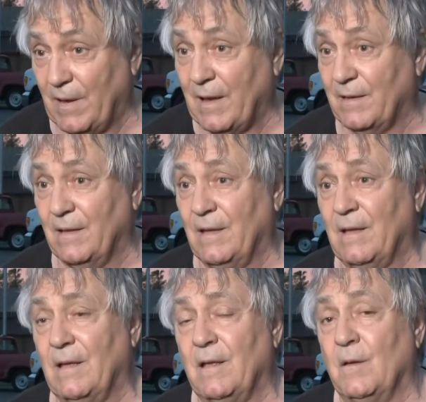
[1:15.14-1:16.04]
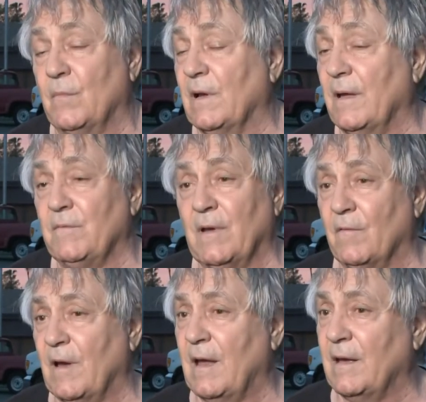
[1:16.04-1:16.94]
back, but I've
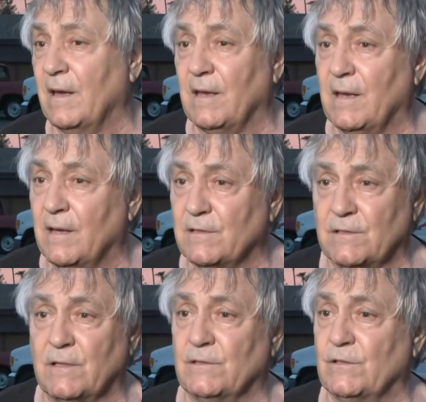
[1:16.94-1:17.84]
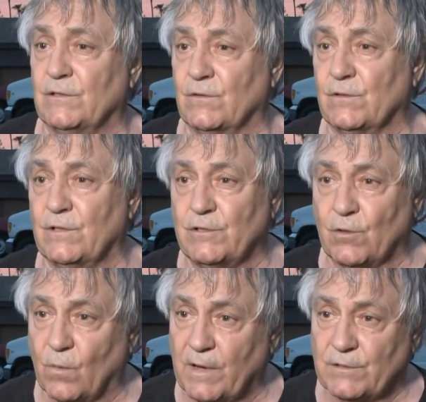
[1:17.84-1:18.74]
never had any instances or
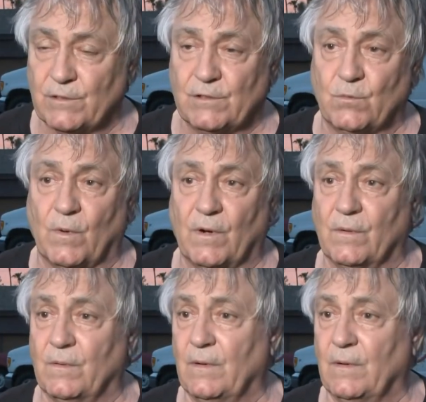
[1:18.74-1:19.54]
situations where